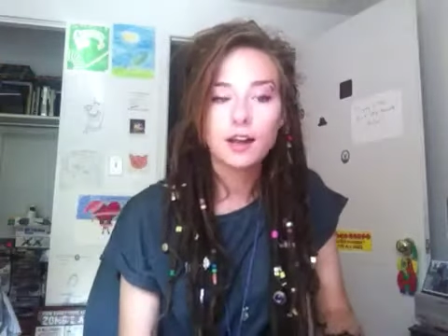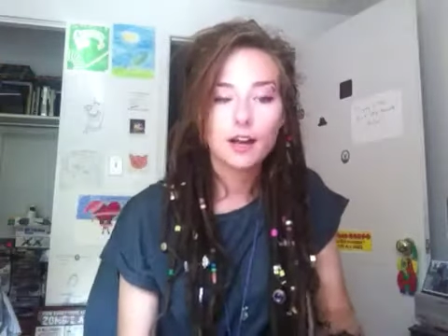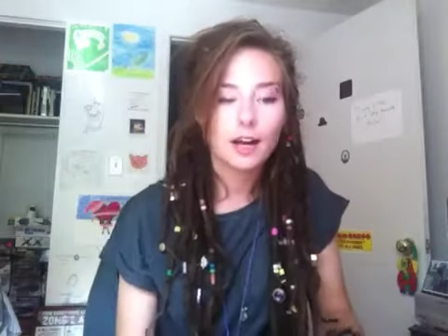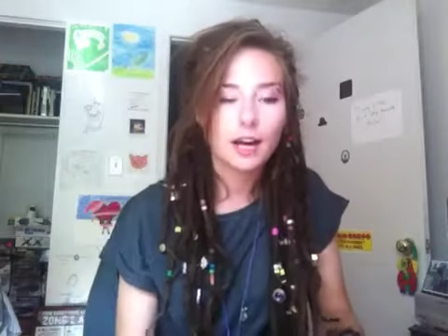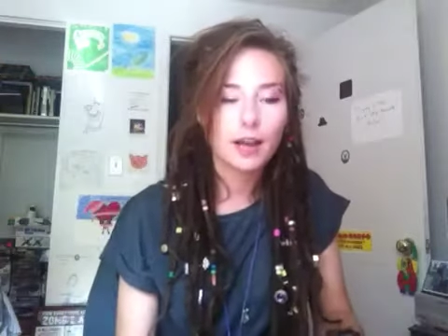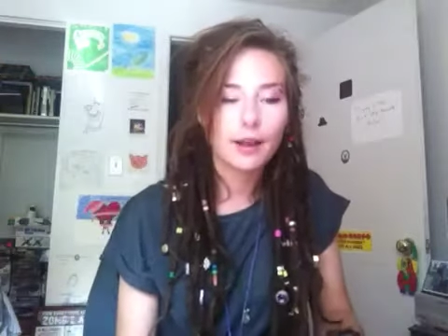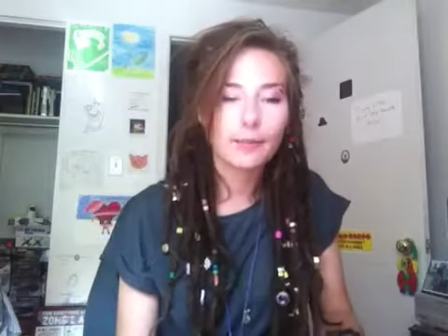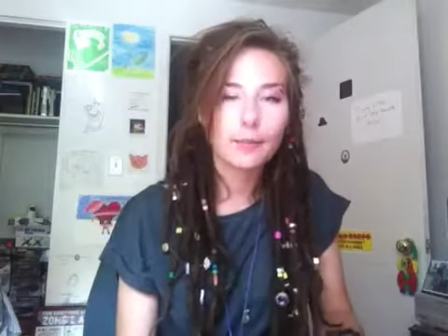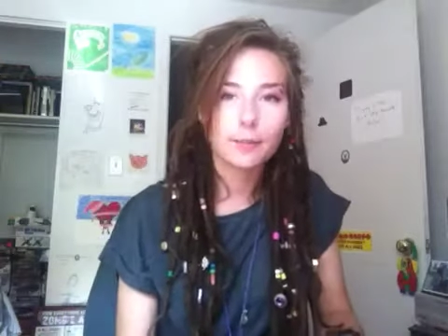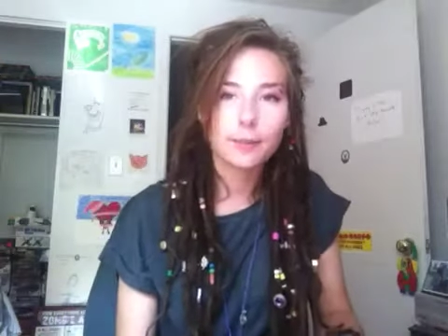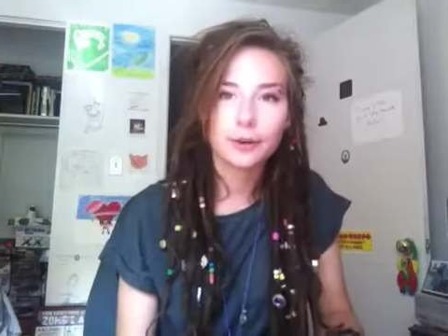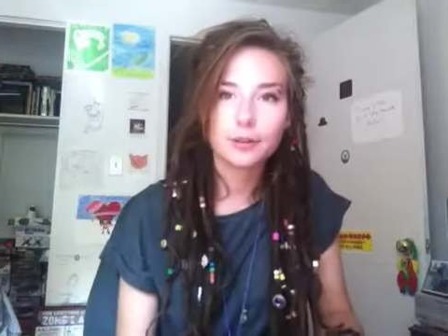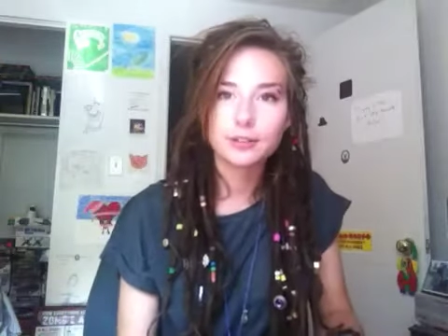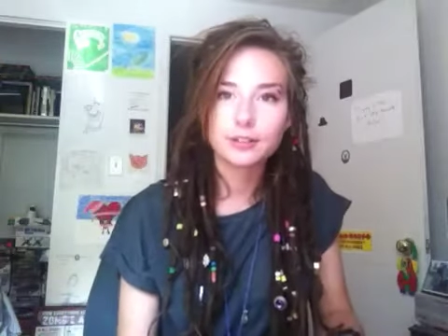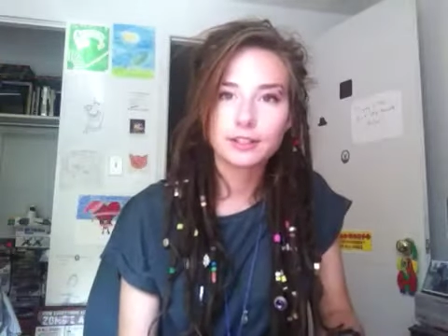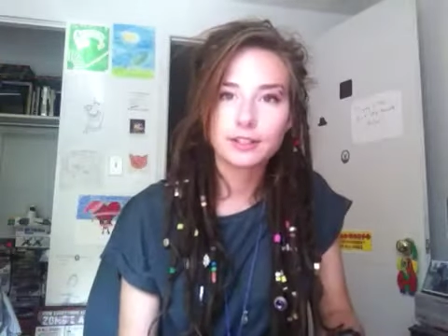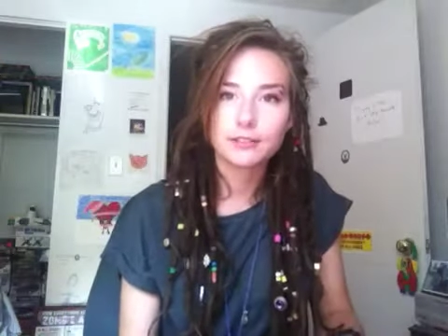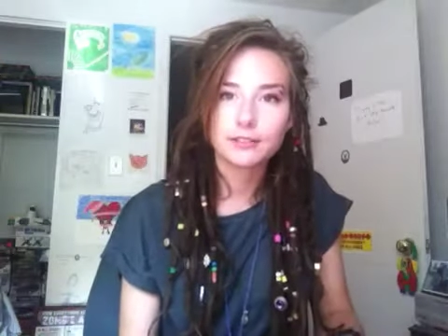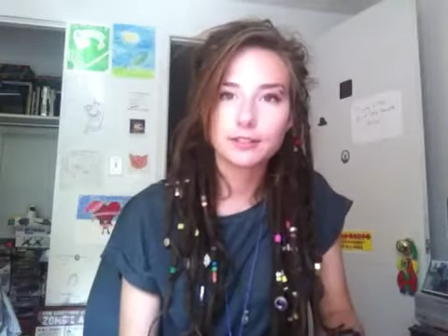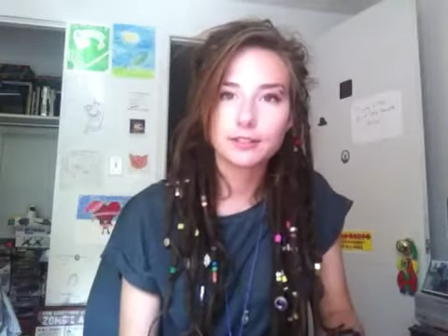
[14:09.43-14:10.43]
I'm
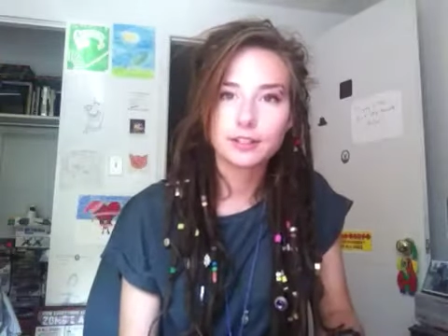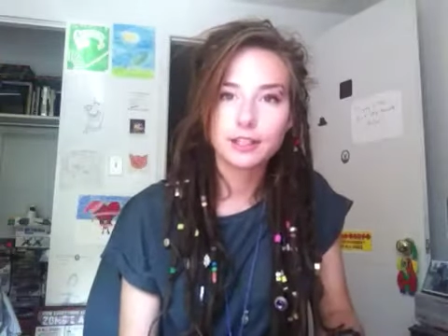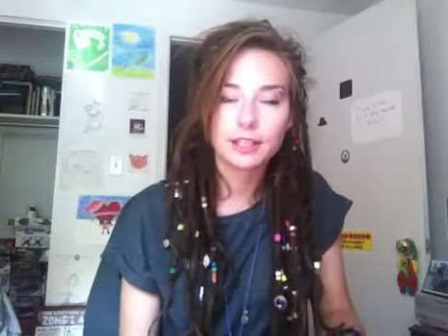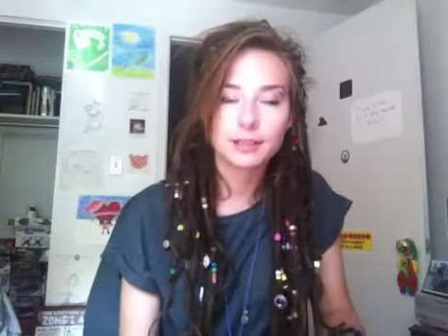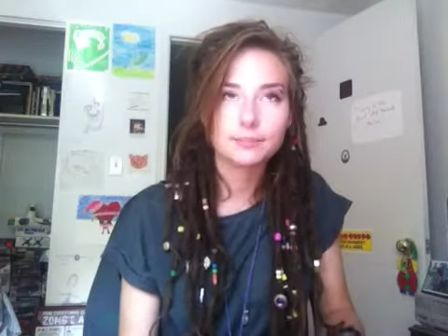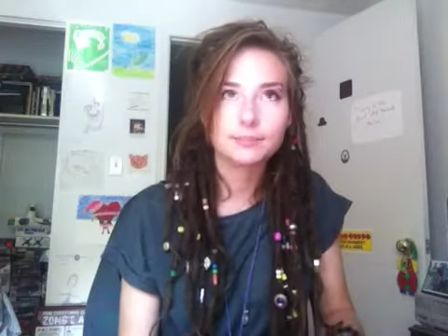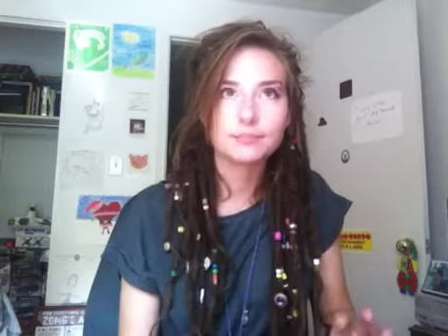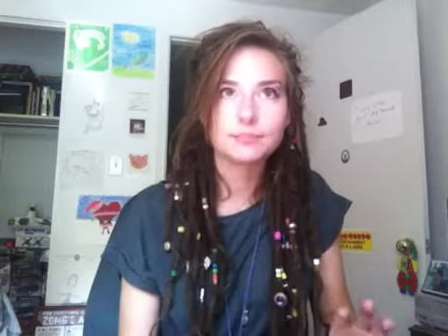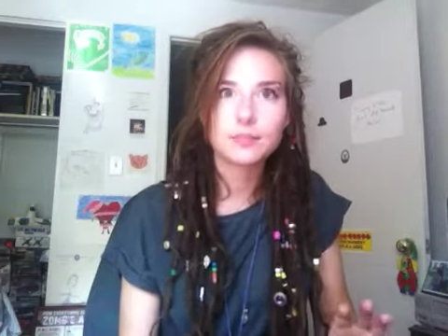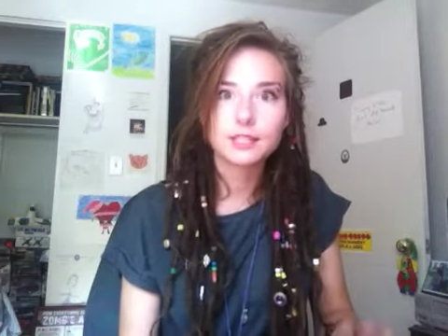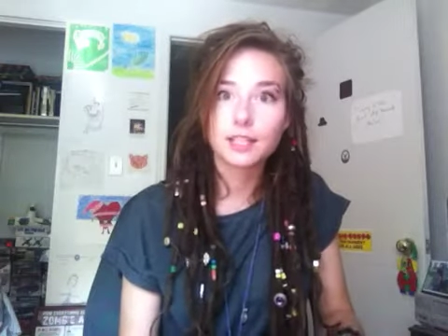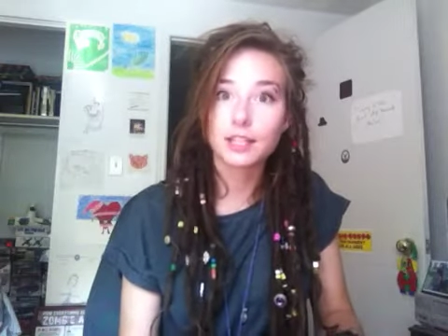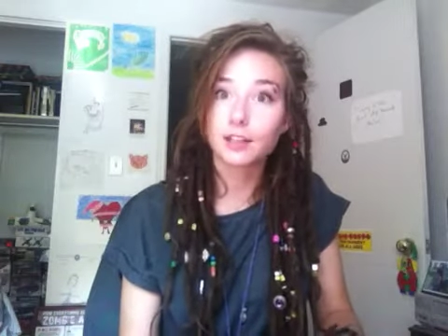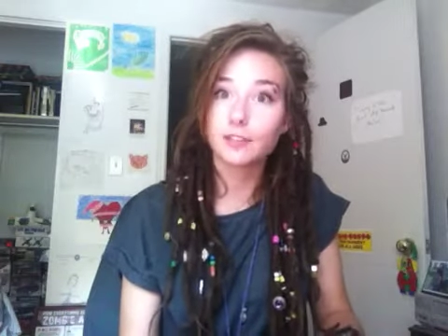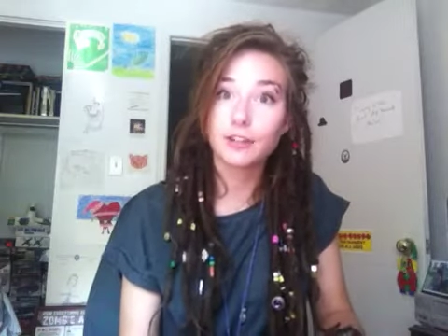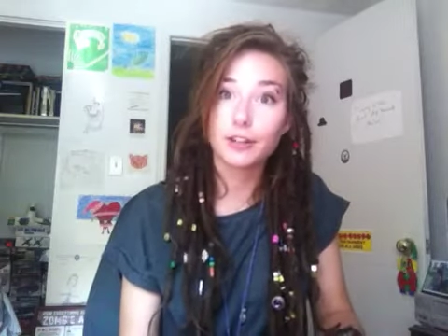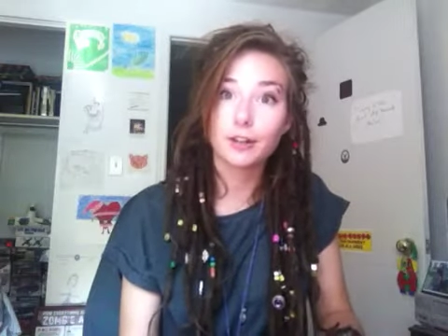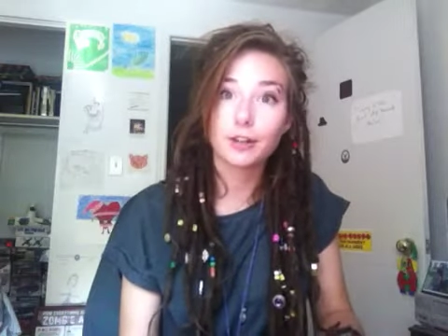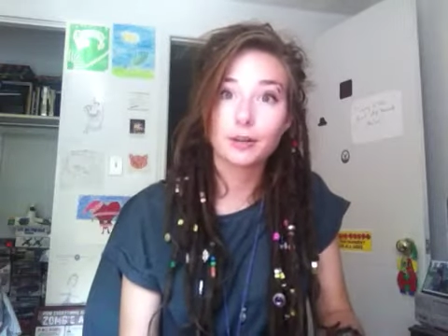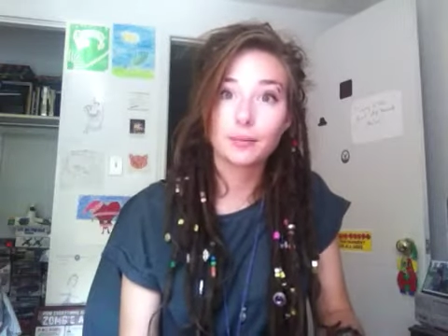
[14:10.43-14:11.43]
sick
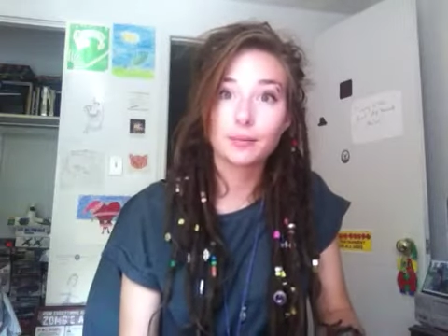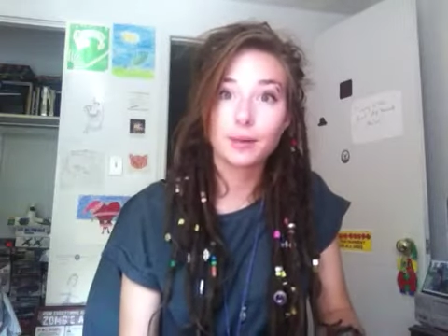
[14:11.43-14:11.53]
of hearing